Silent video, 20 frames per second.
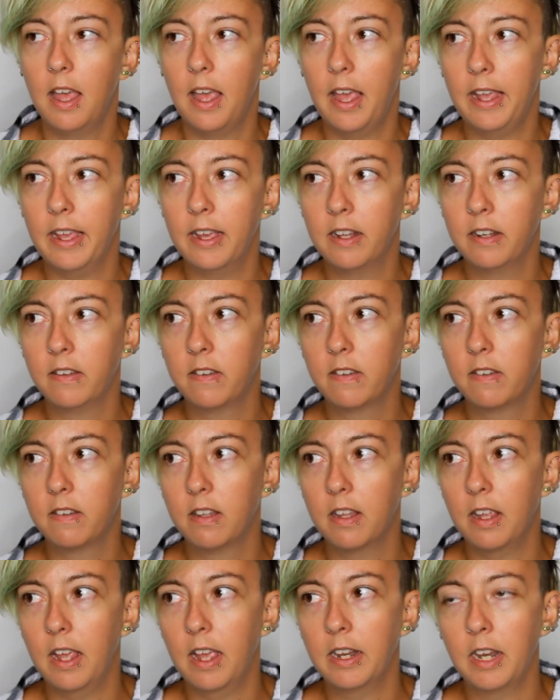And,
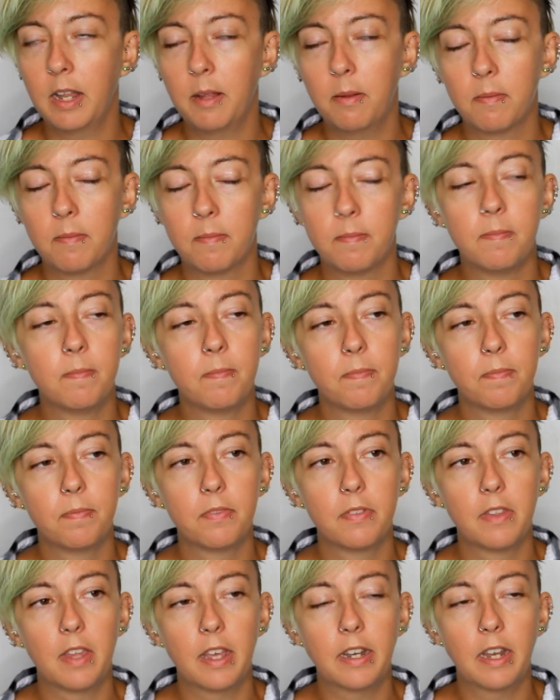and, I,
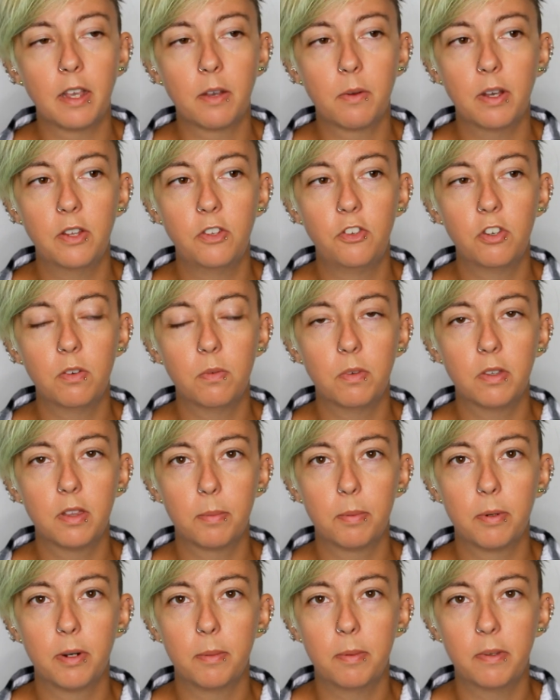and I question what the
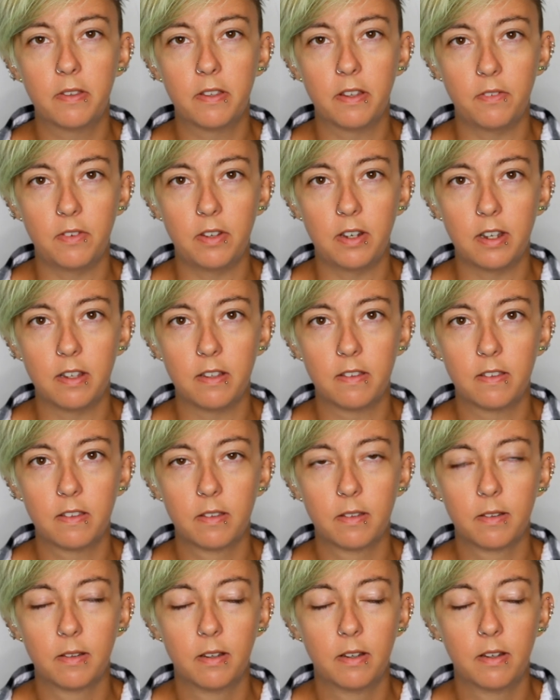purpose of it
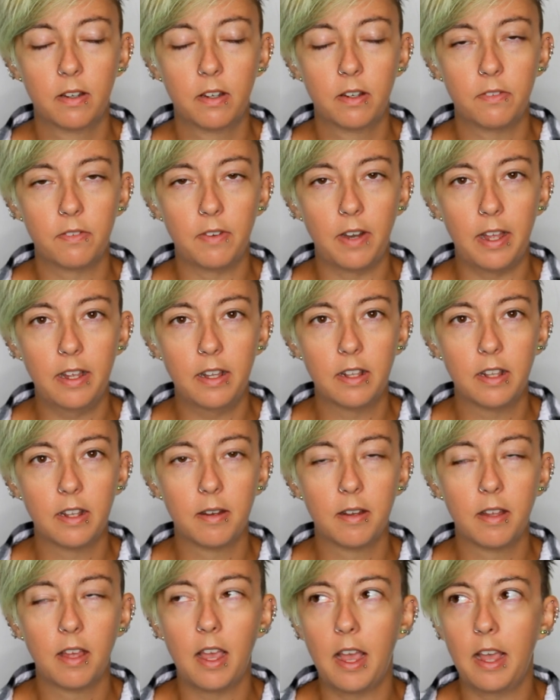is, right?
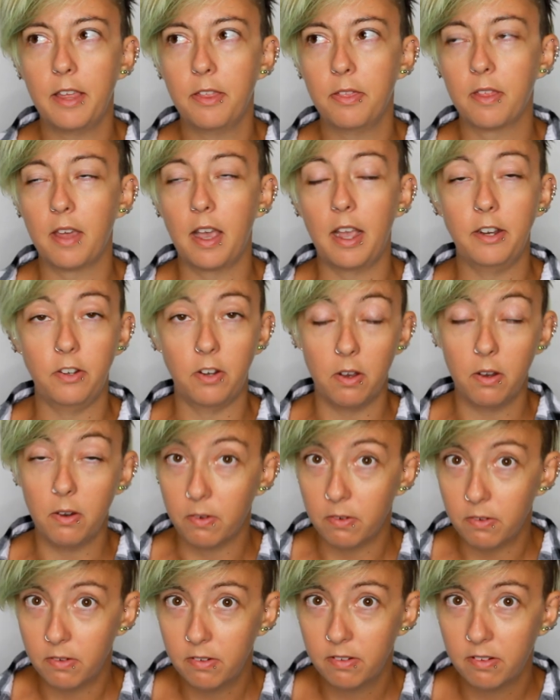I, I
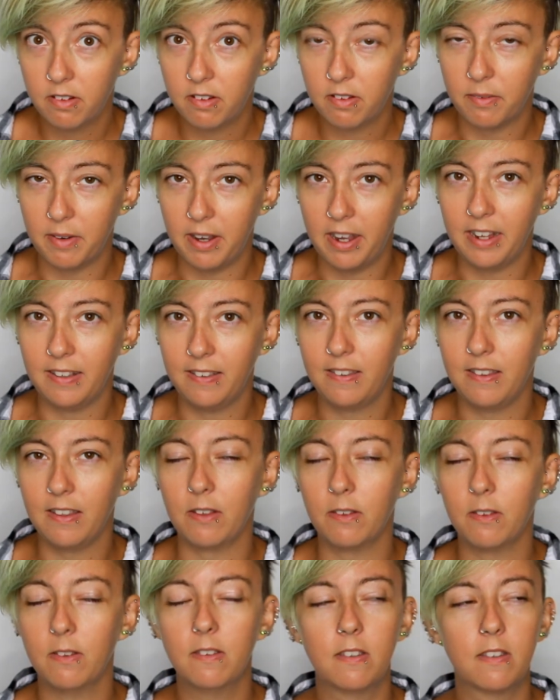know why it's
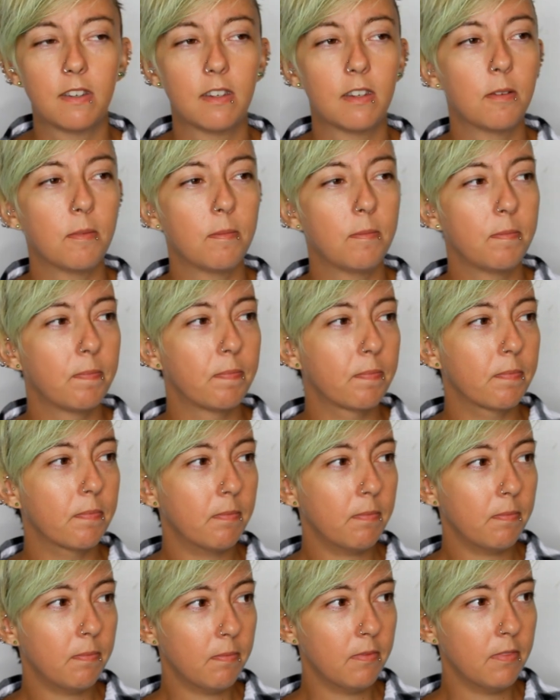used.
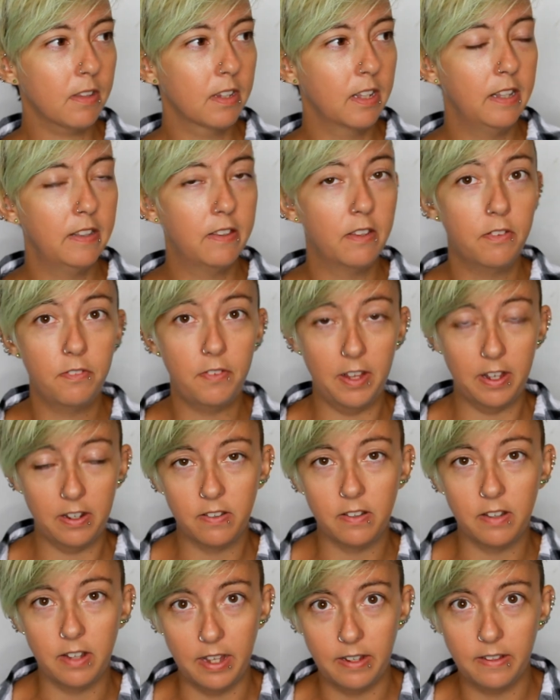It's
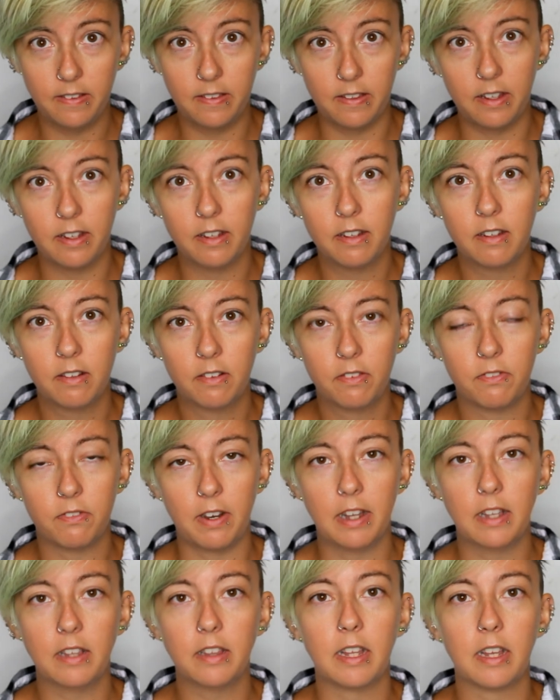infantilizing,
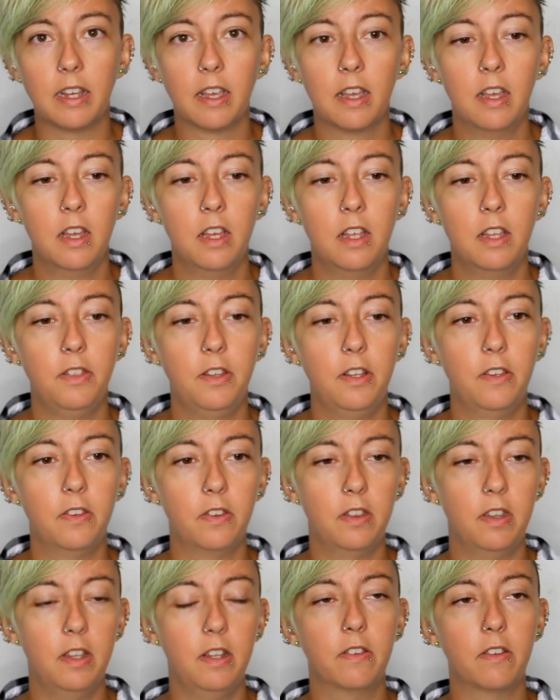right? Like
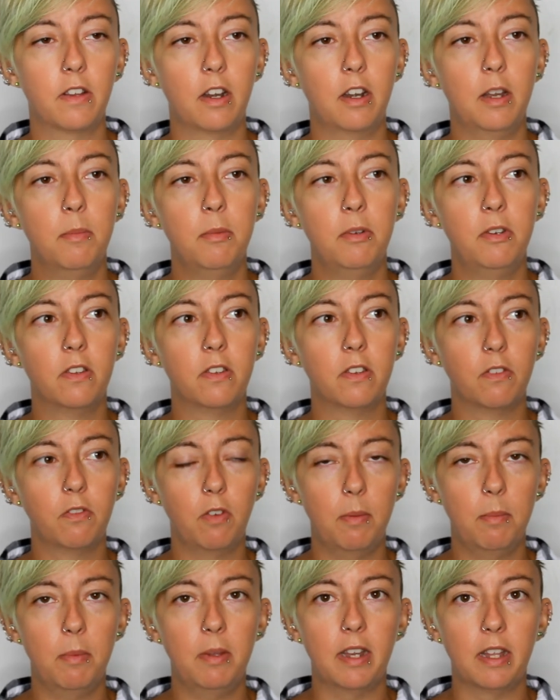these, these are images of
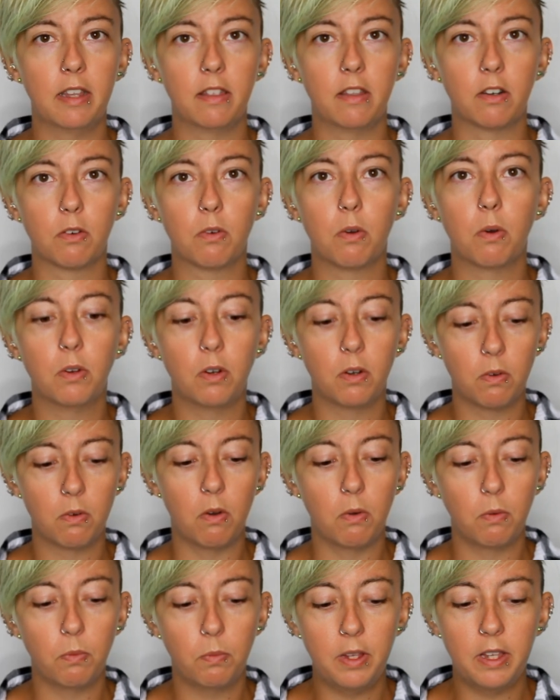women at their quote
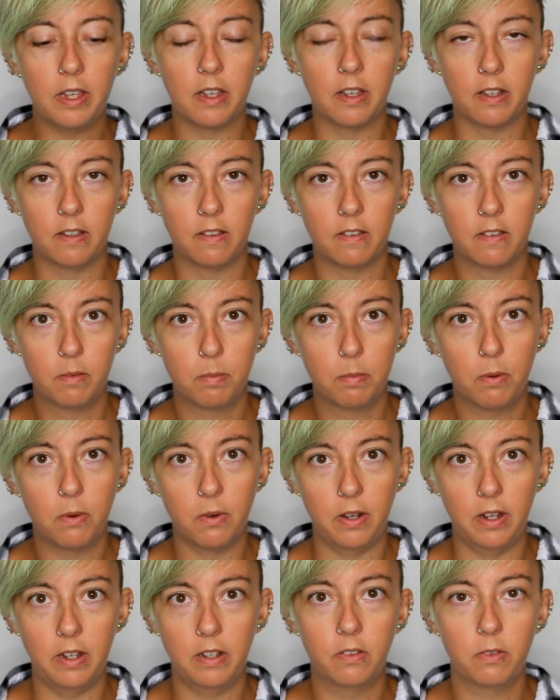unquote weakest
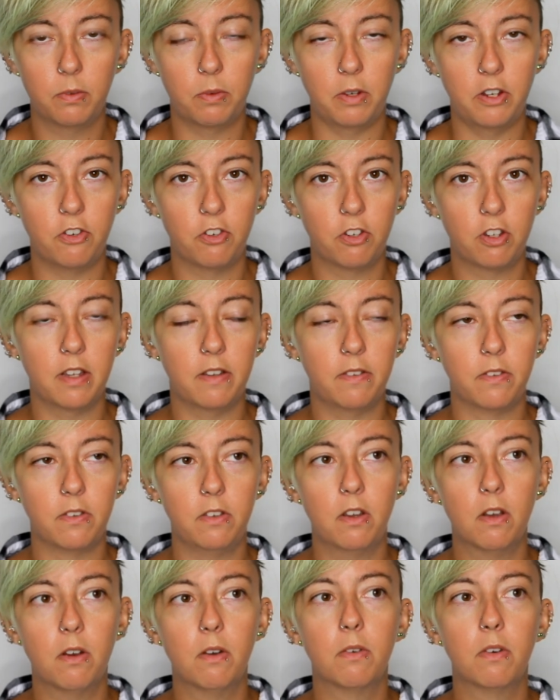points, which gives
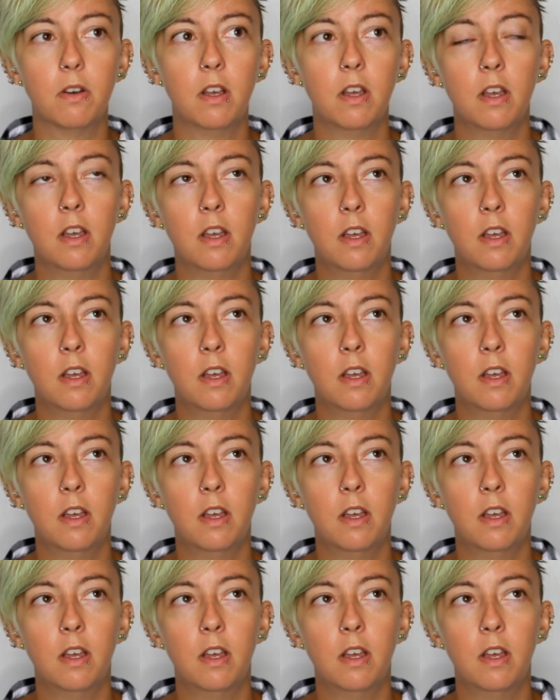no